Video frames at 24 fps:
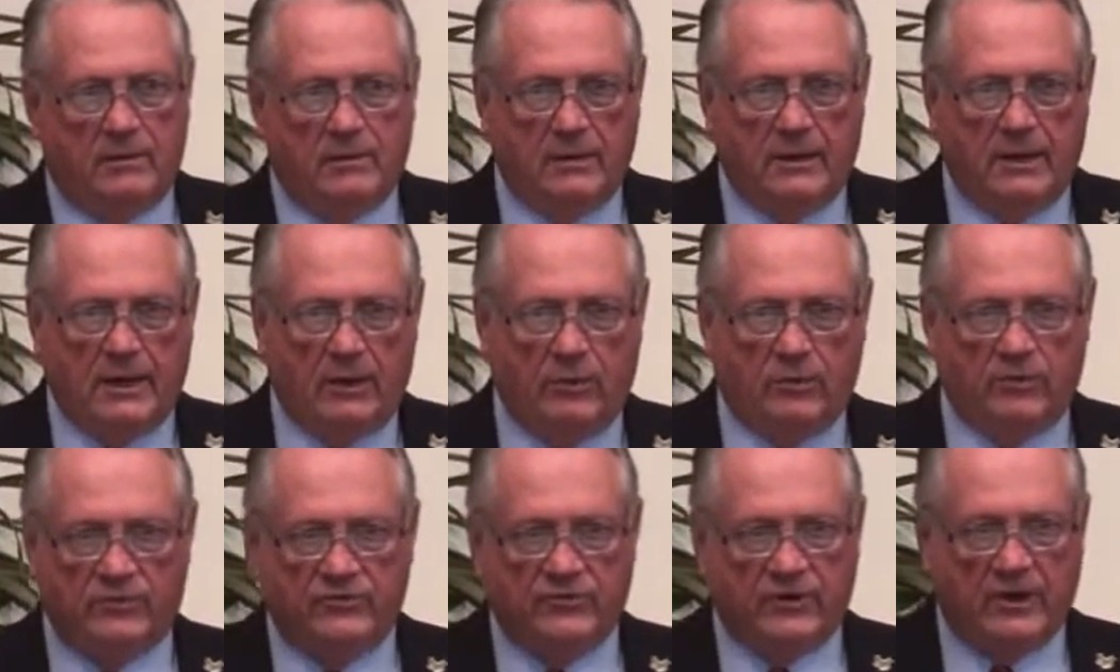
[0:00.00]
he
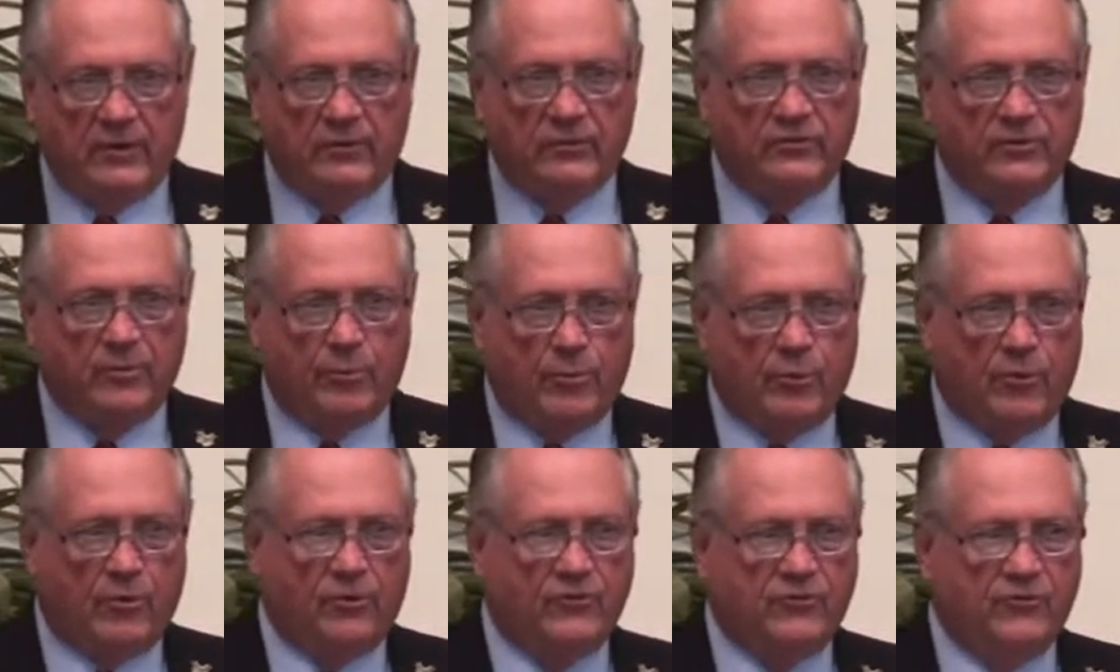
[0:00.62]
was a
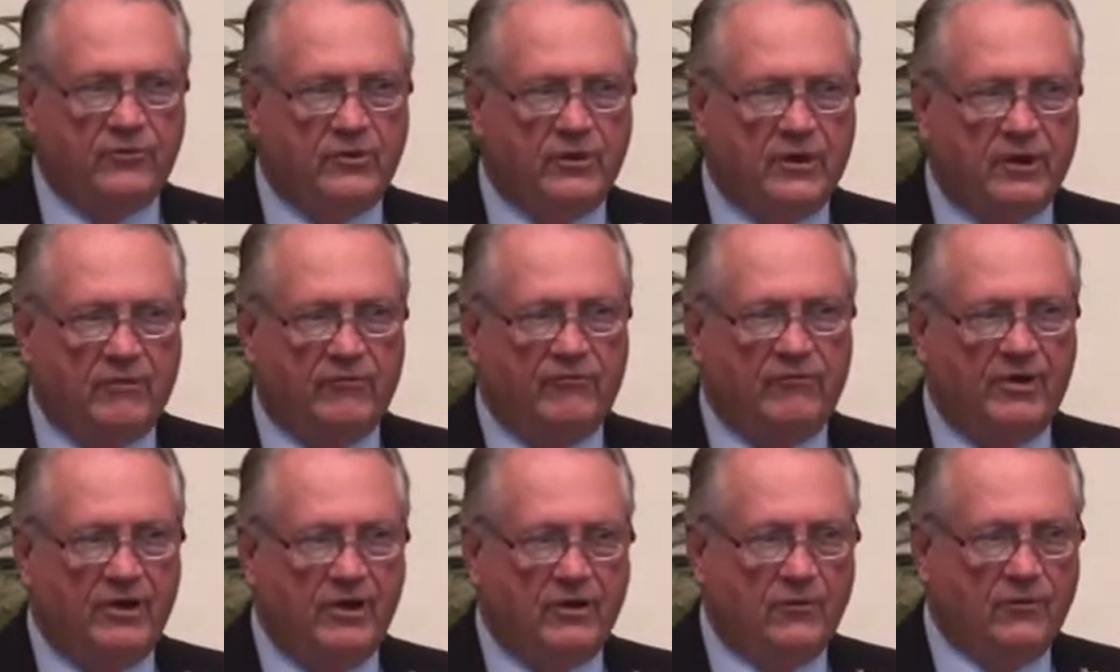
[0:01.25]
person
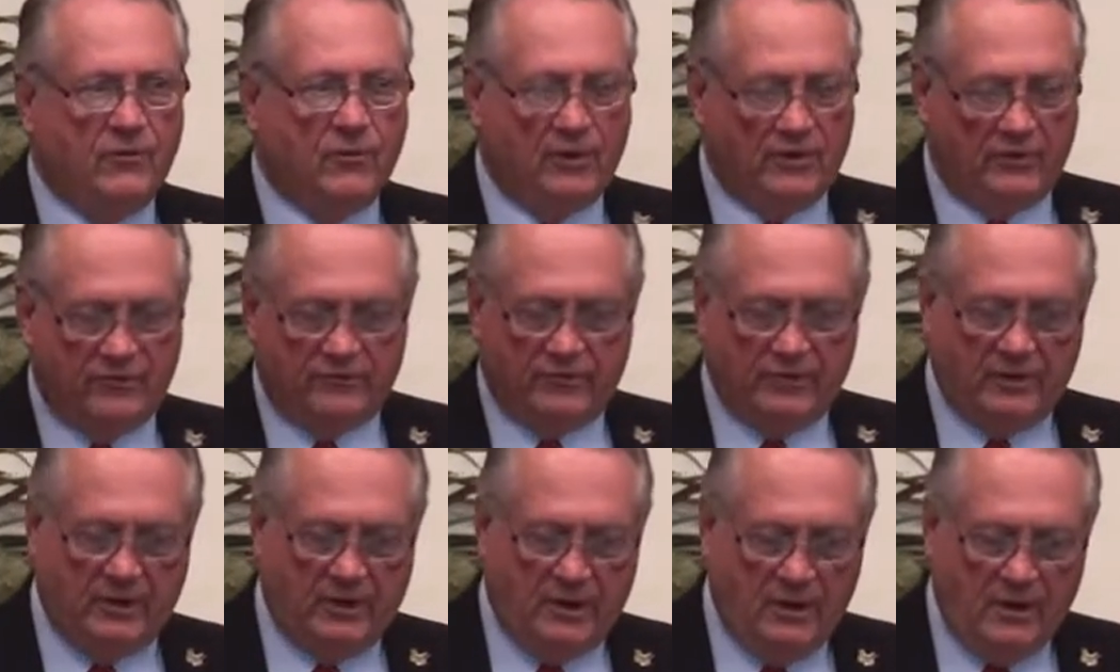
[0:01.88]
of
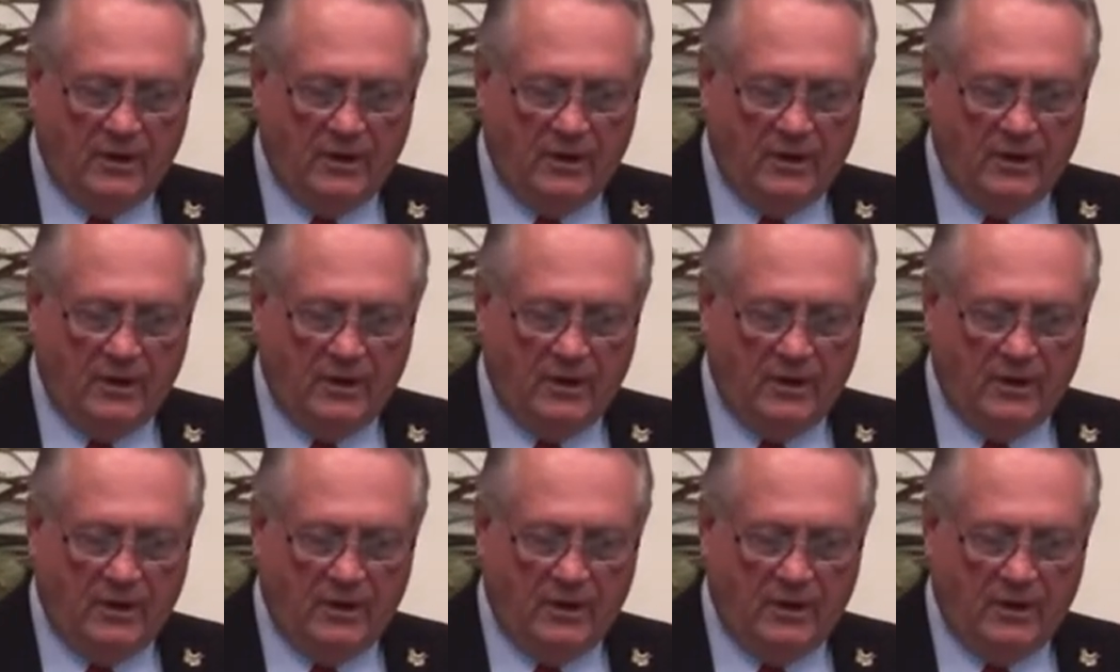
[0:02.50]
interest,